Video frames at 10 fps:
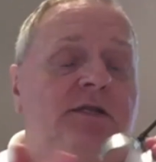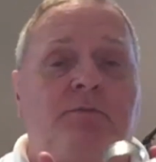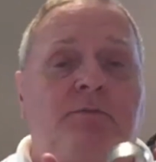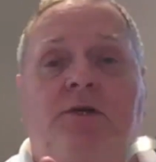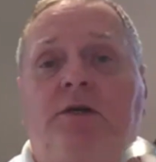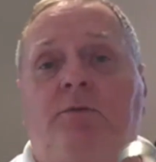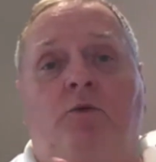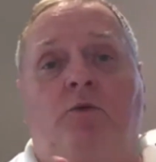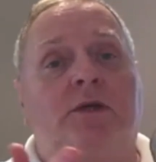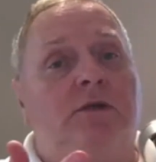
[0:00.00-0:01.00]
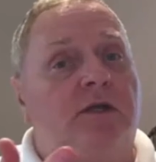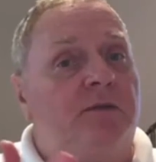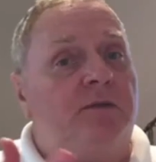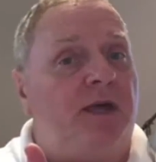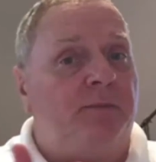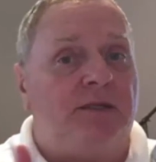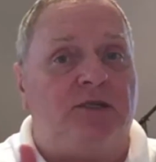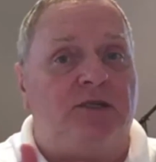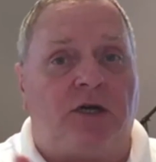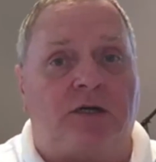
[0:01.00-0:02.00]
One cookie may
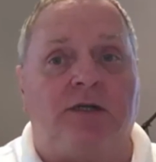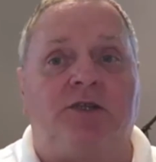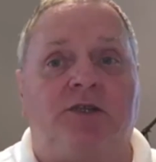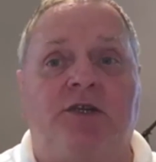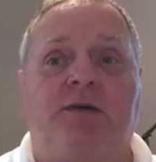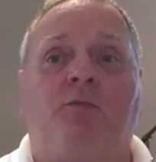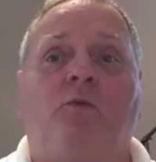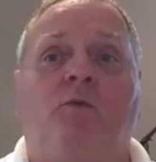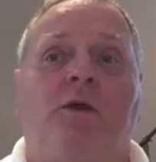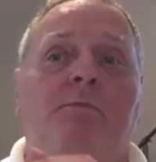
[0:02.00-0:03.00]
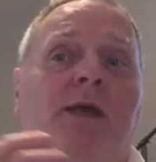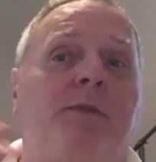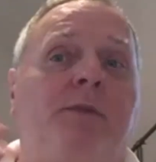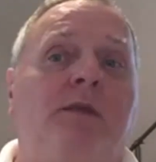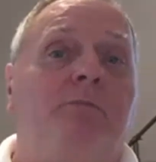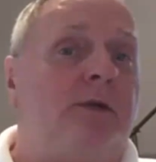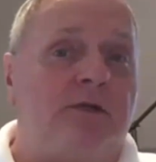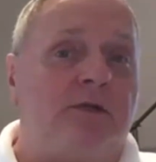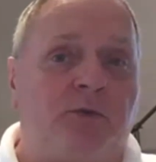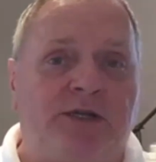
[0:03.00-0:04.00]
be chocolate chip, one may be
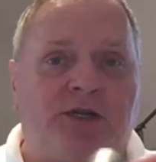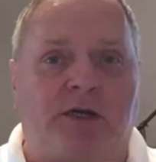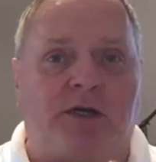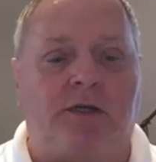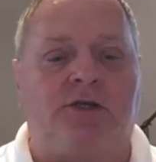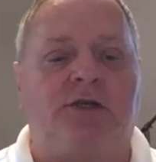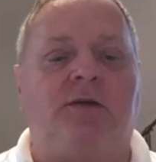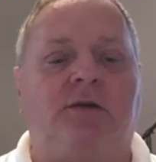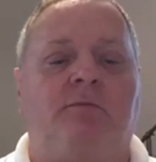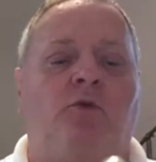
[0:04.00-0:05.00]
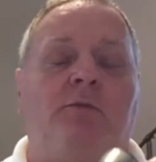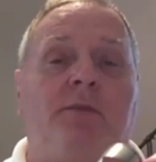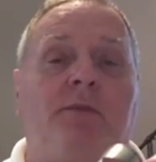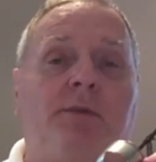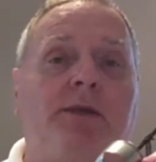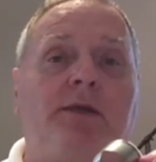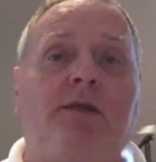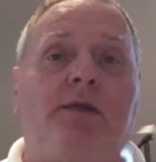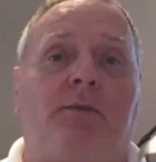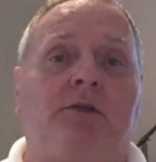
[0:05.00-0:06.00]
bittersweet chocolate chip, one may
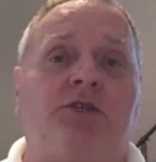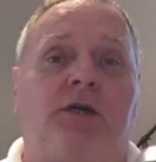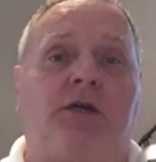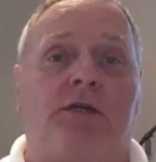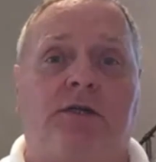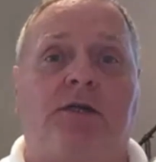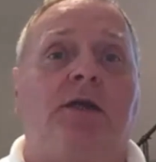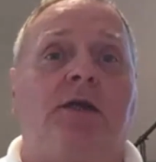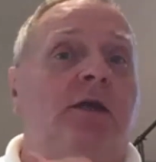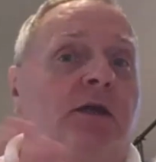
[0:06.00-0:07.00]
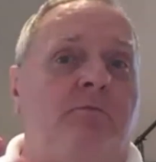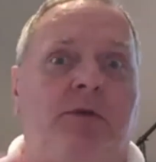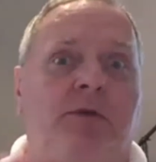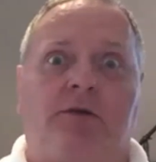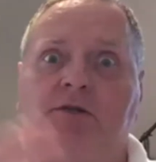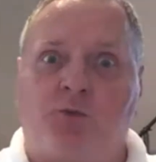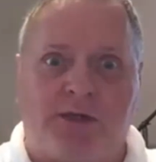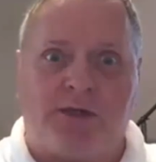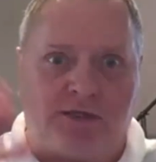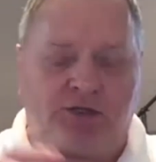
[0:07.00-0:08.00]
be double chocolate,
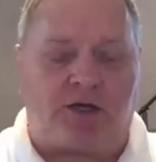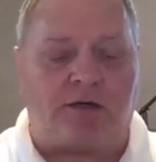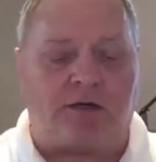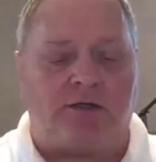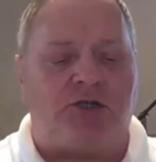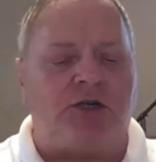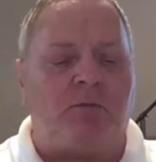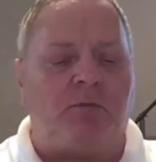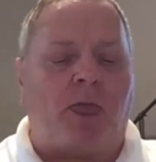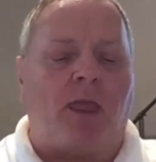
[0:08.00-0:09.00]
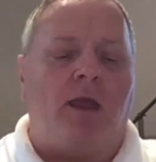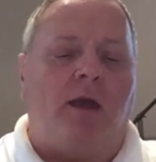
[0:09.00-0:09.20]
bittersweet chocolate chip,